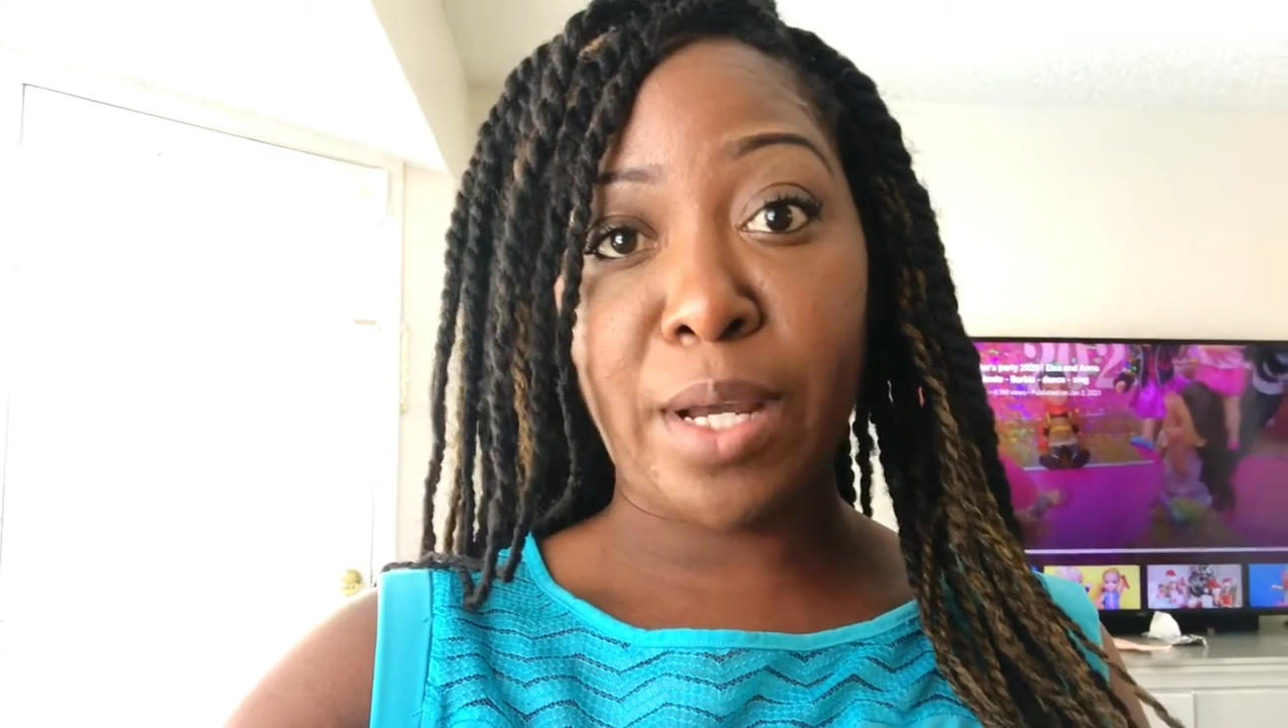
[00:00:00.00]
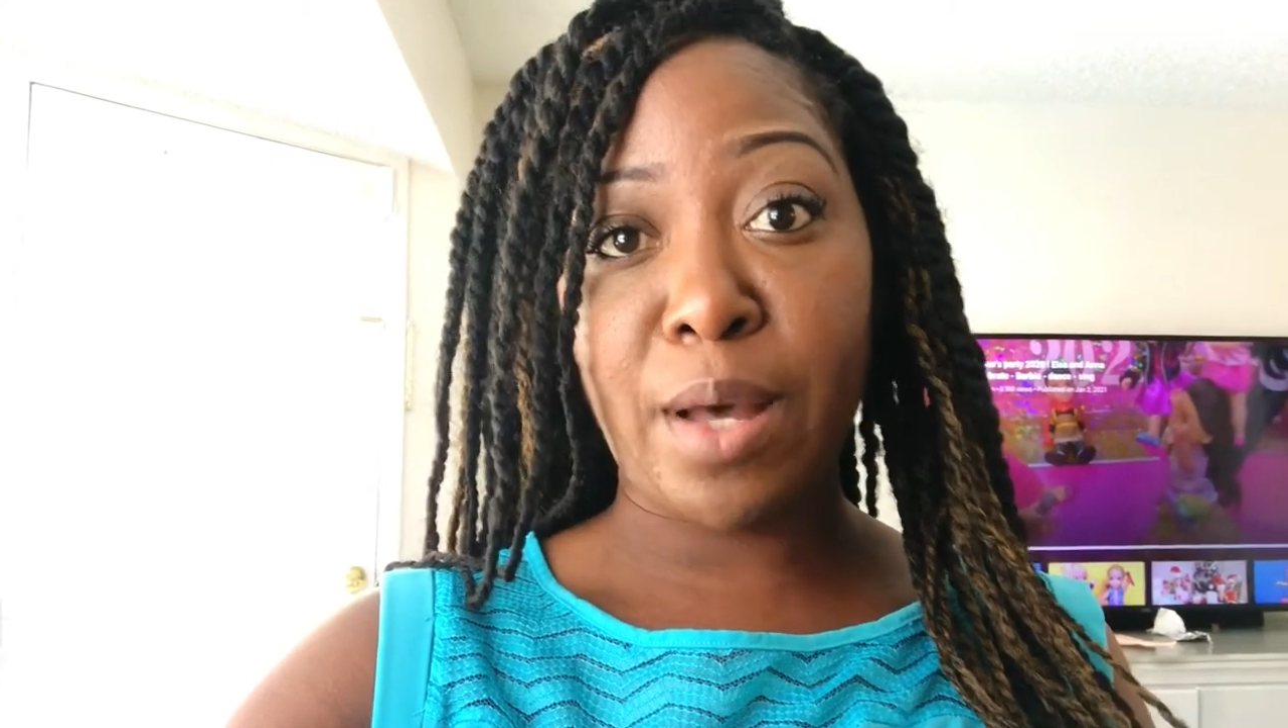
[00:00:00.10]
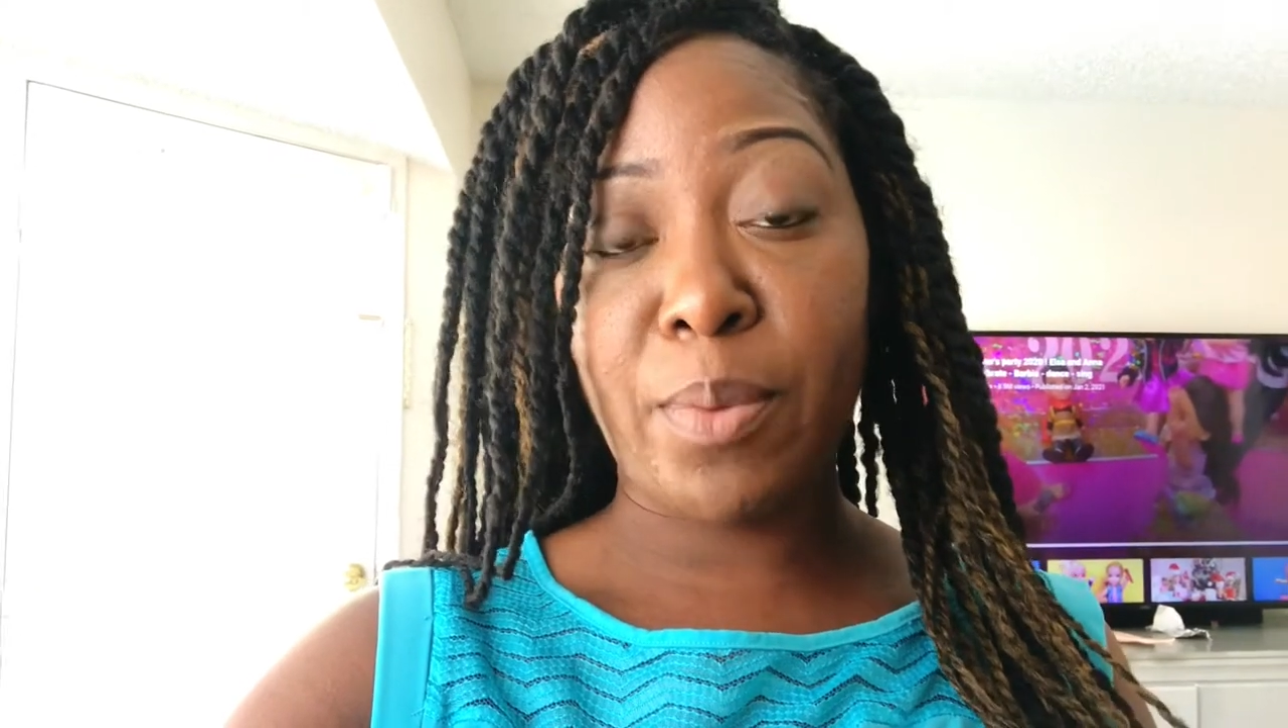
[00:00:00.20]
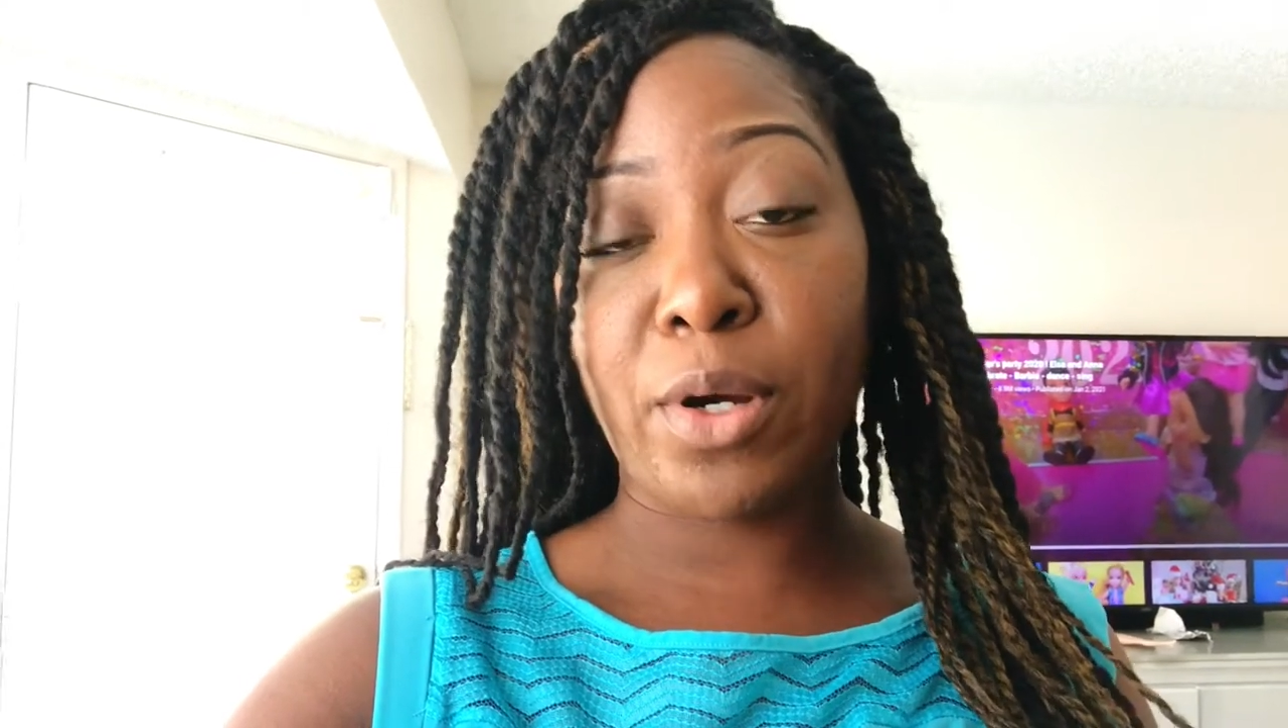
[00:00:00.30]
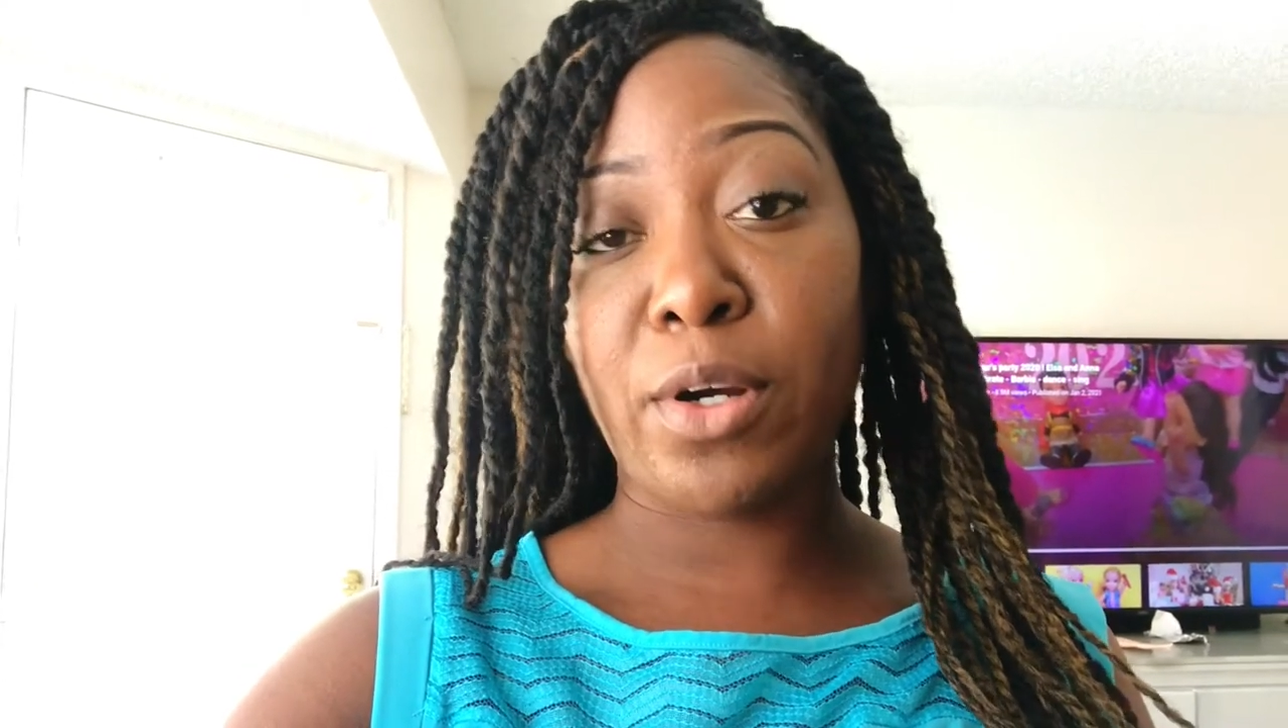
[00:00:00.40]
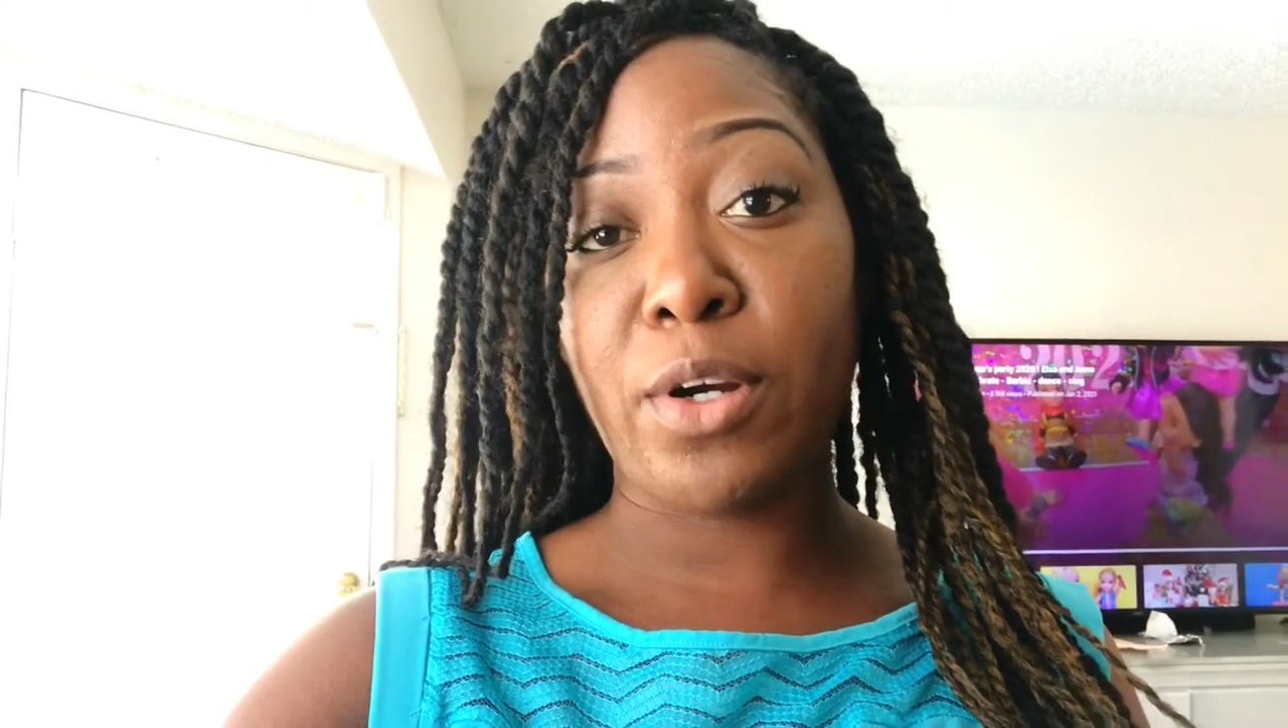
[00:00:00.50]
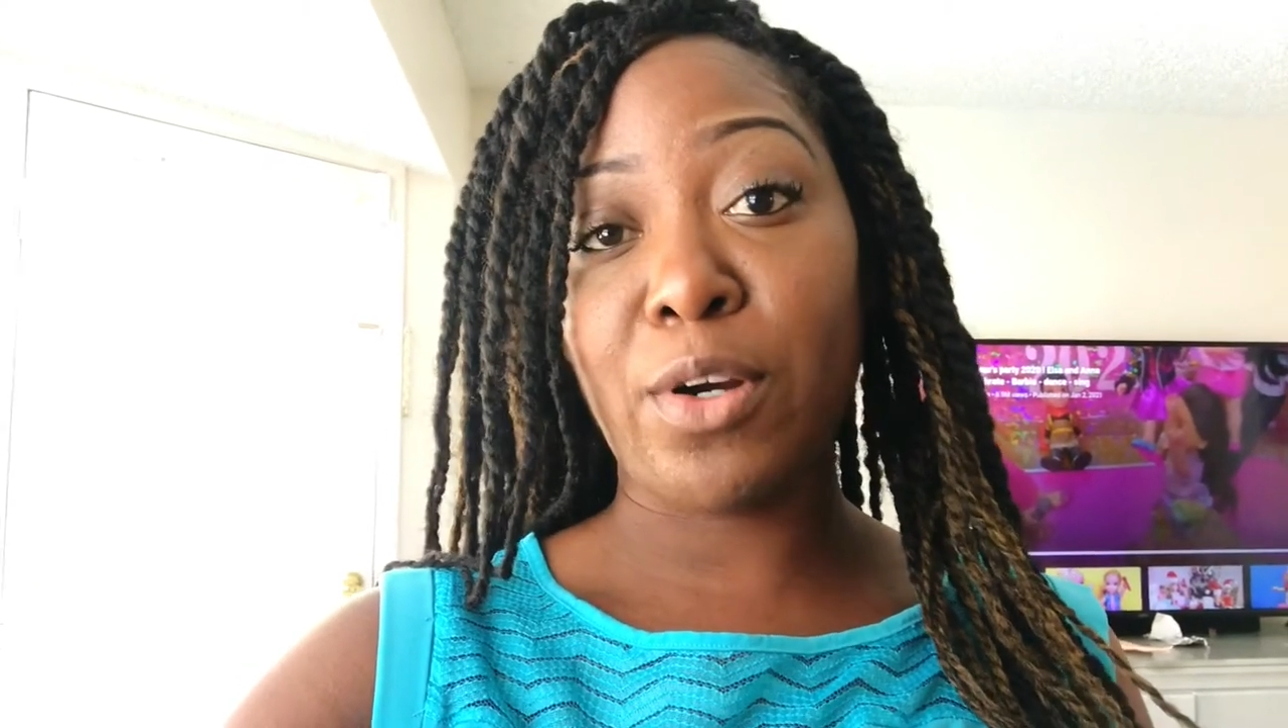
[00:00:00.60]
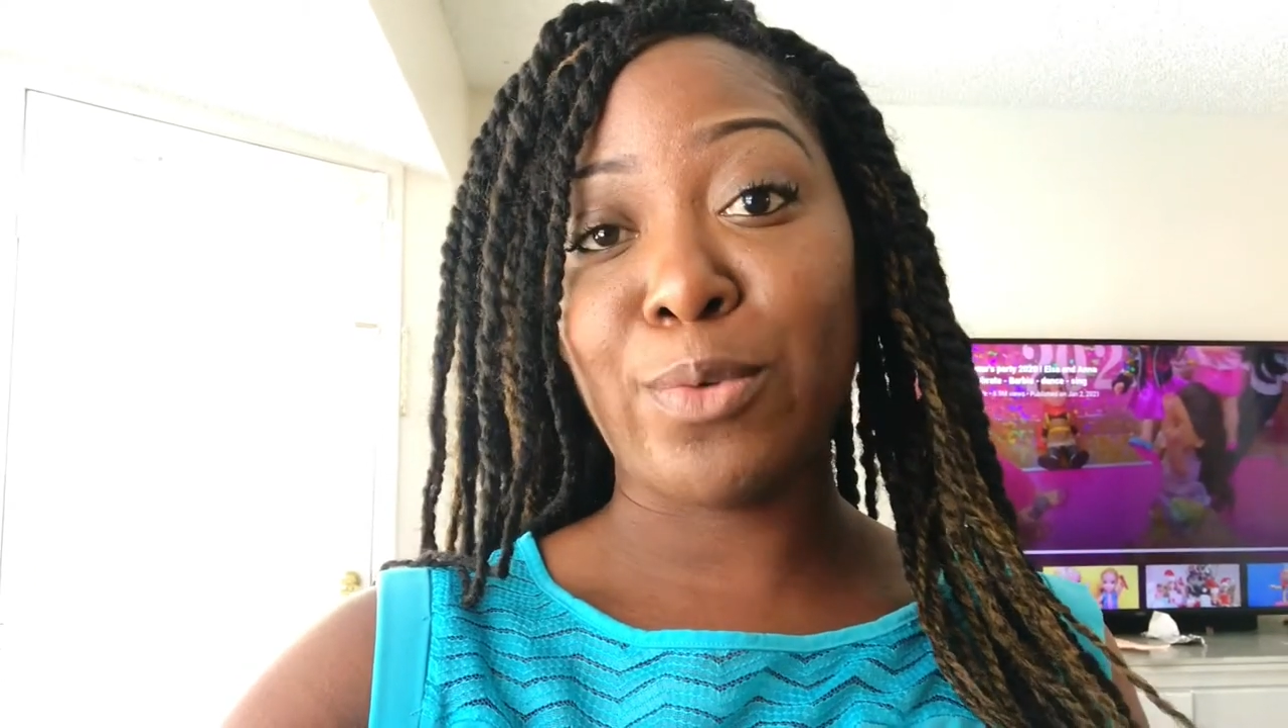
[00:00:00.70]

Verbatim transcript: up her